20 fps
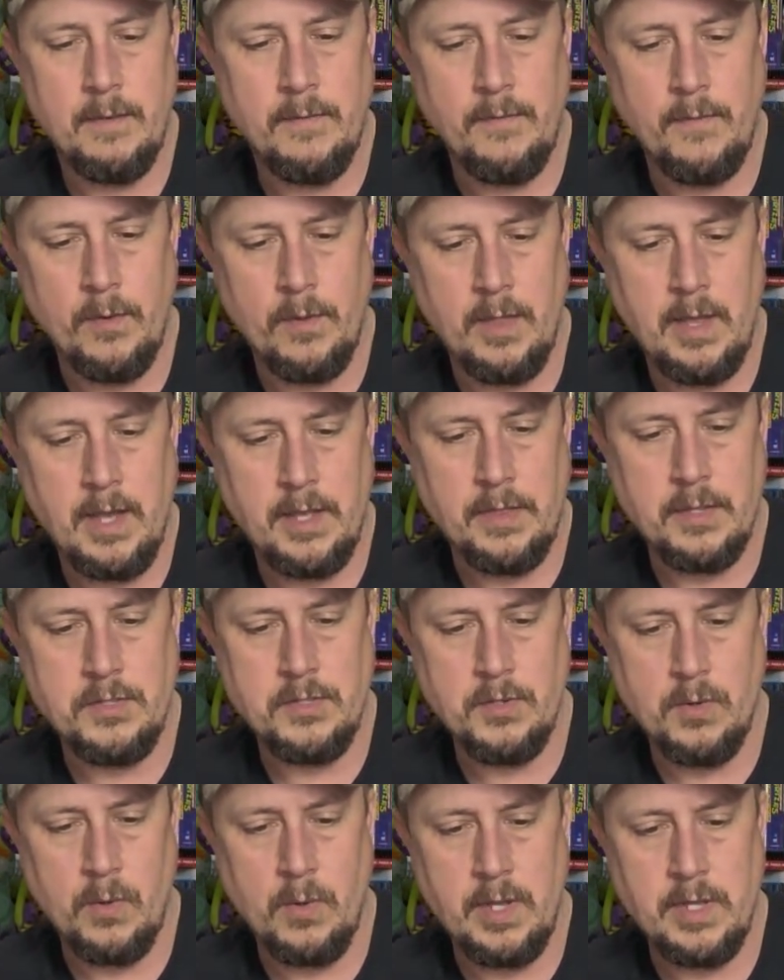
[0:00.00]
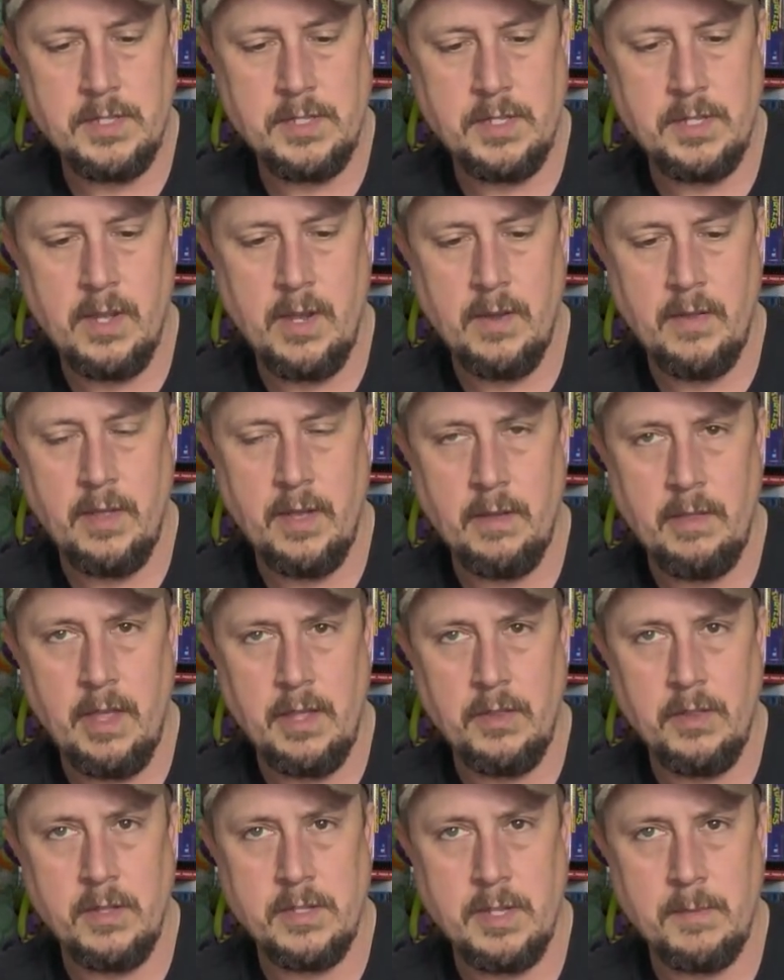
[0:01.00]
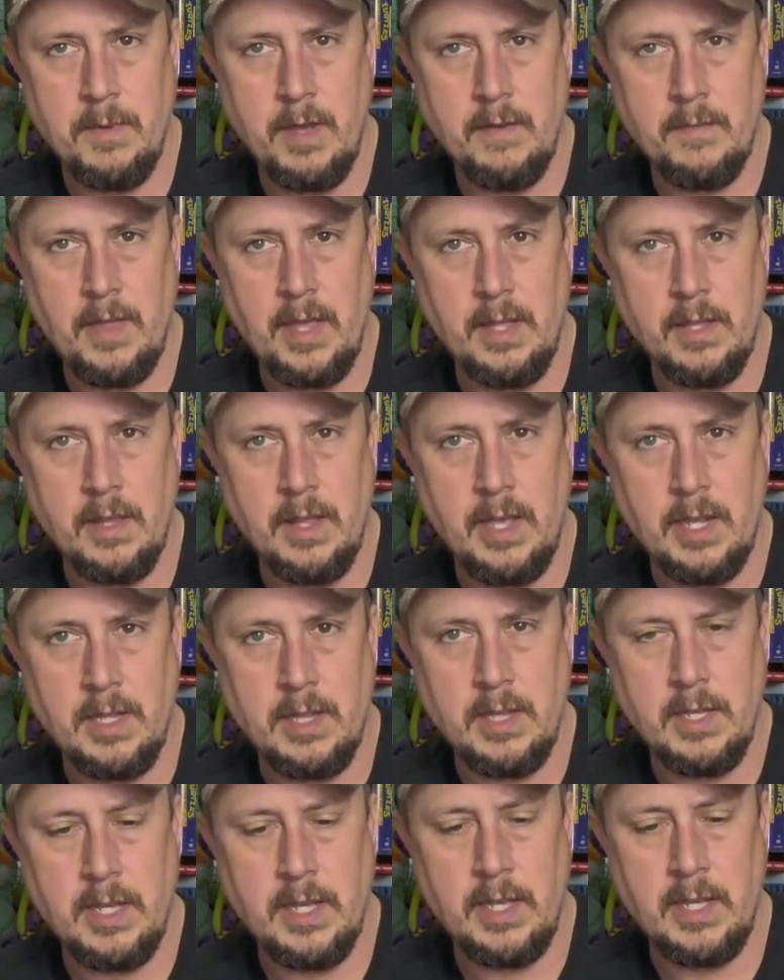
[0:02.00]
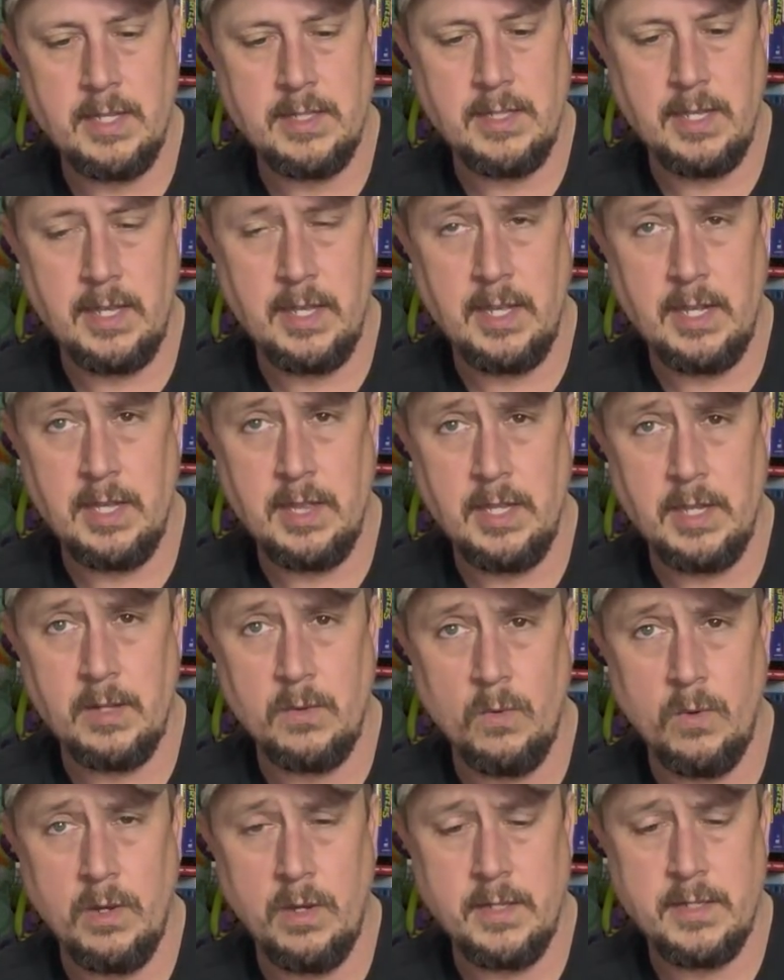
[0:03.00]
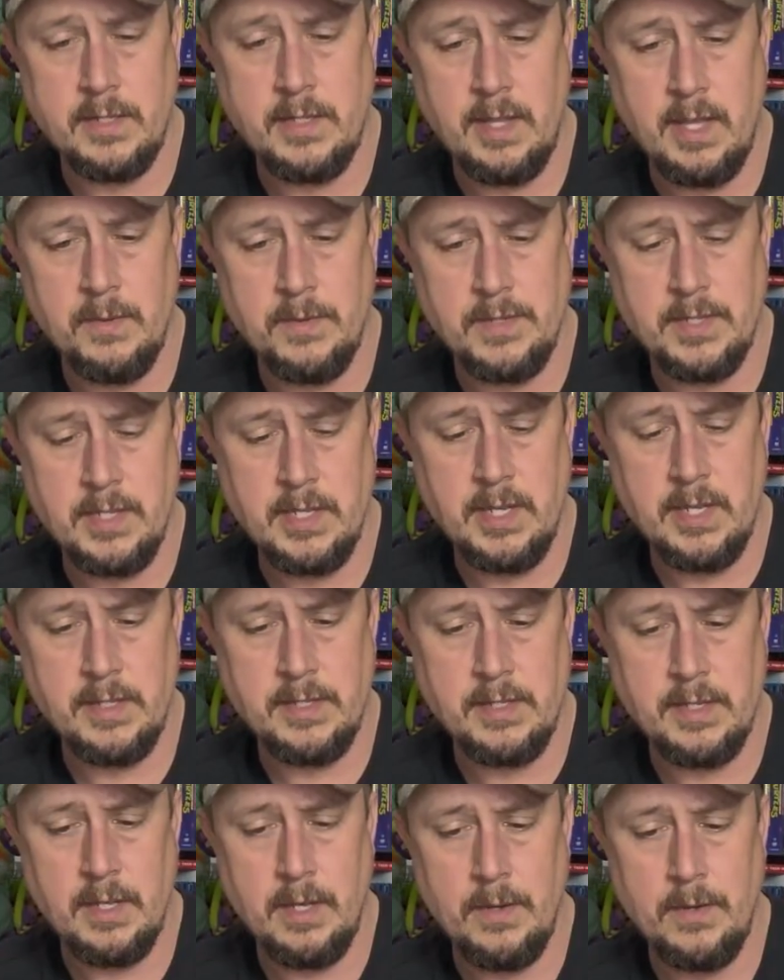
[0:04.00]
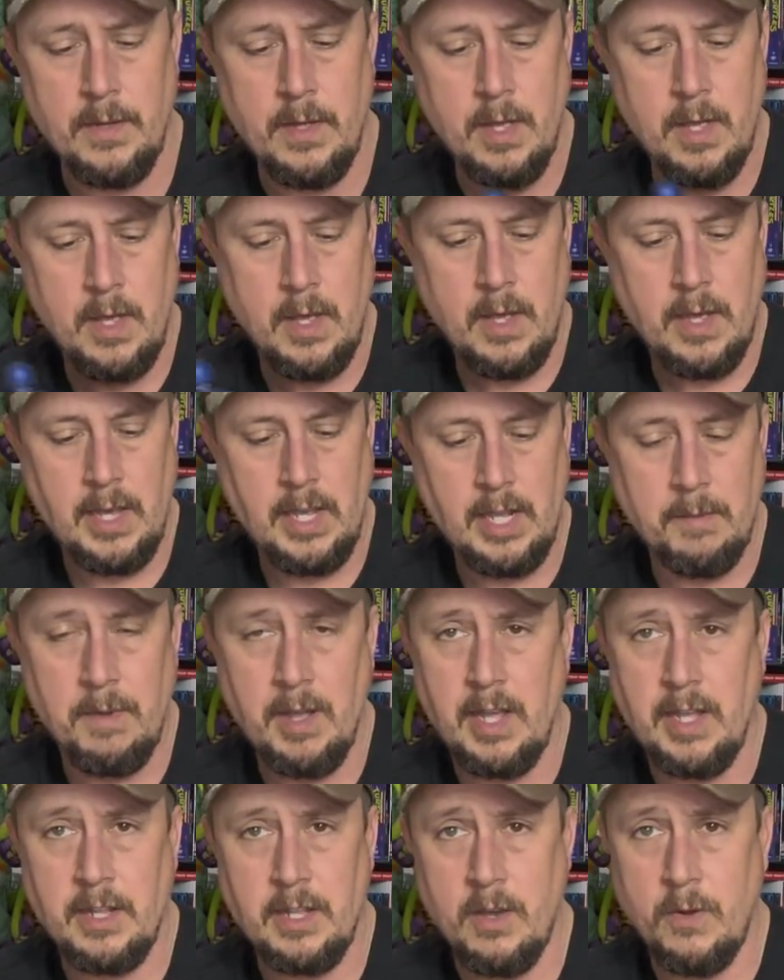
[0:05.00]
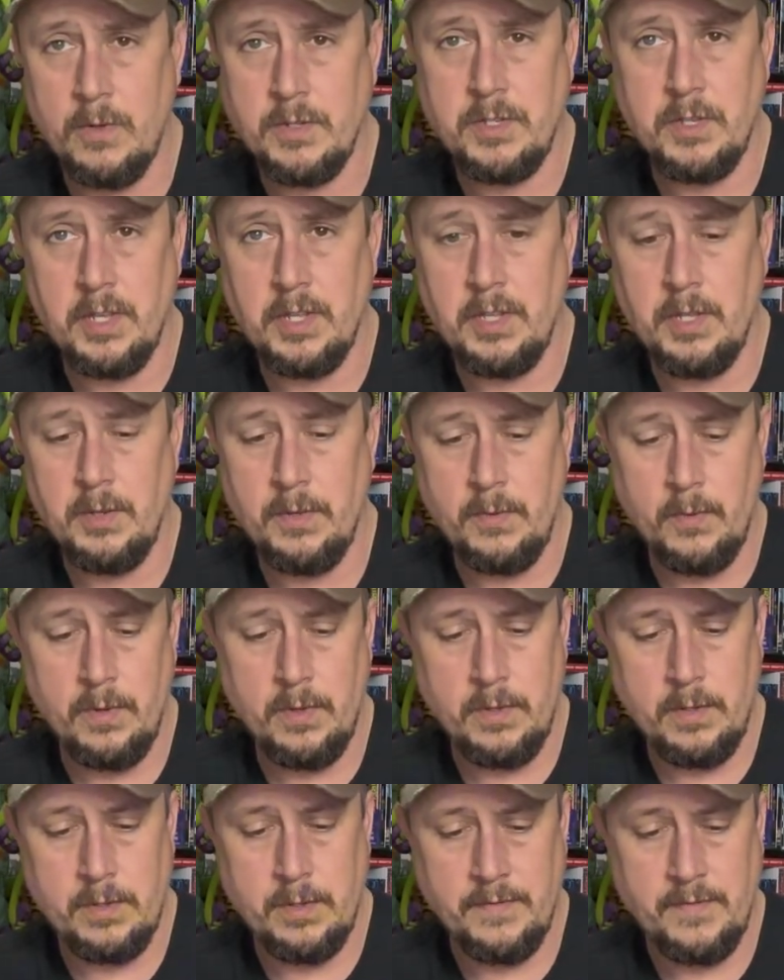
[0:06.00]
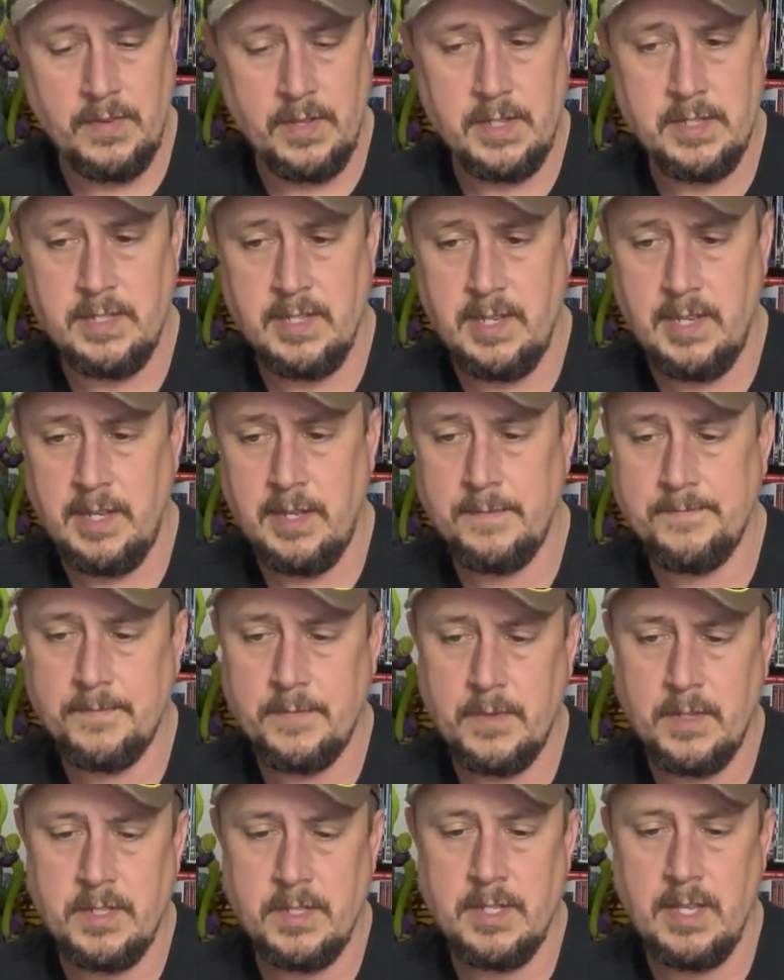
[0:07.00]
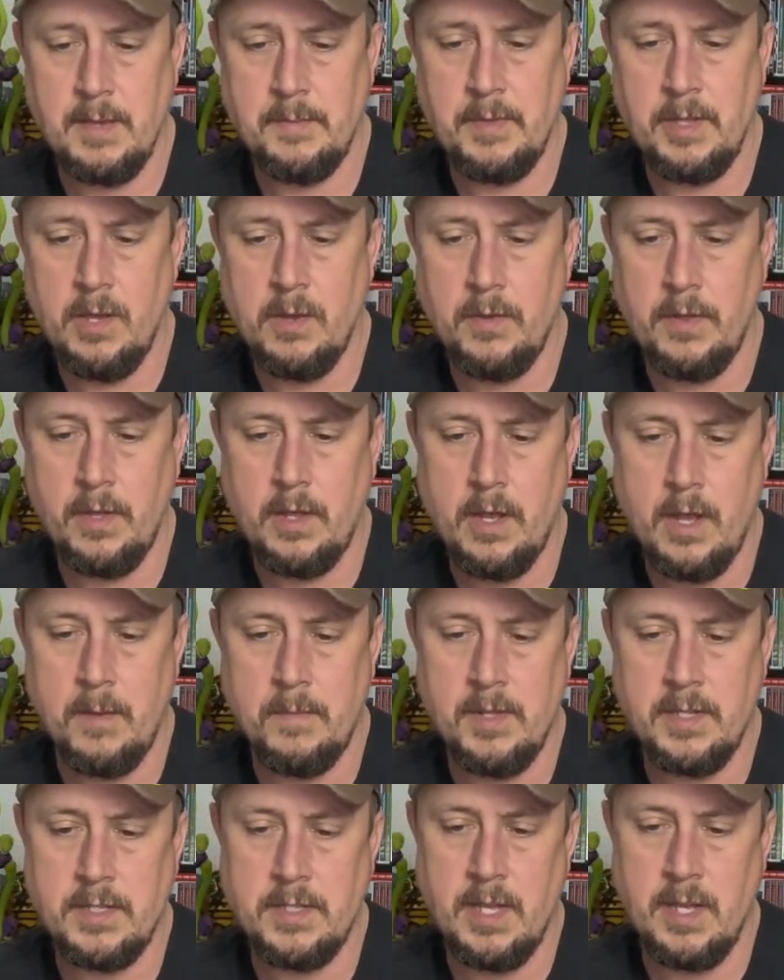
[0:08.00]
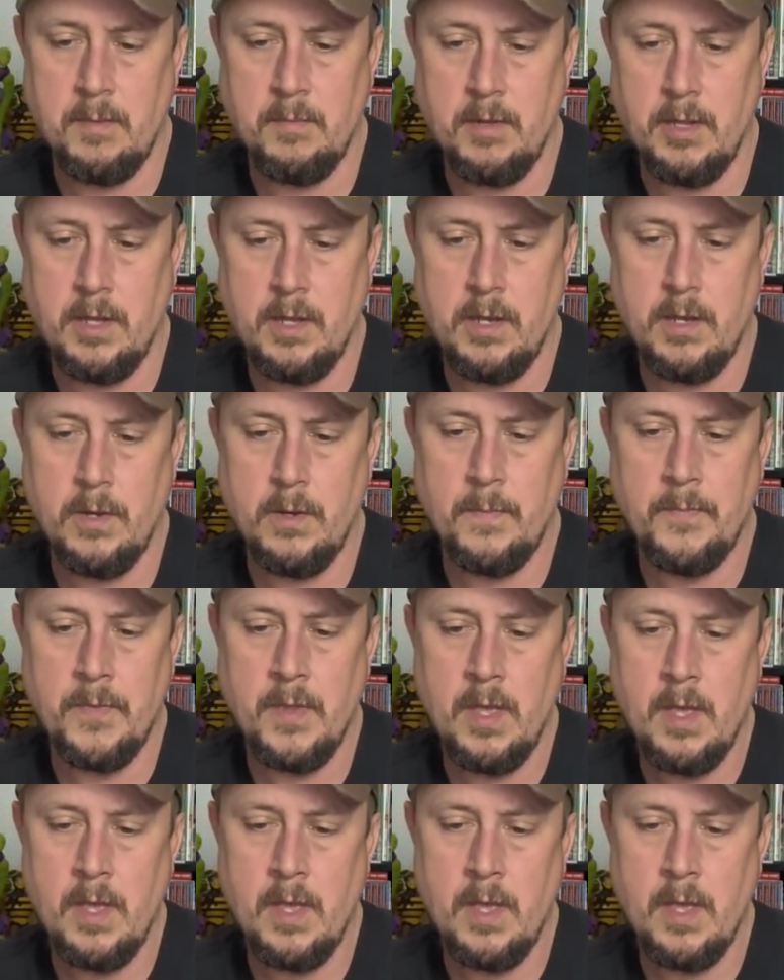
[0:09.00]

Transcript: For like the joints, you know, they some of them they click. It's like it clicked once and that was it. So anybody know what you can do to fix that? Just let me know in the comments down below.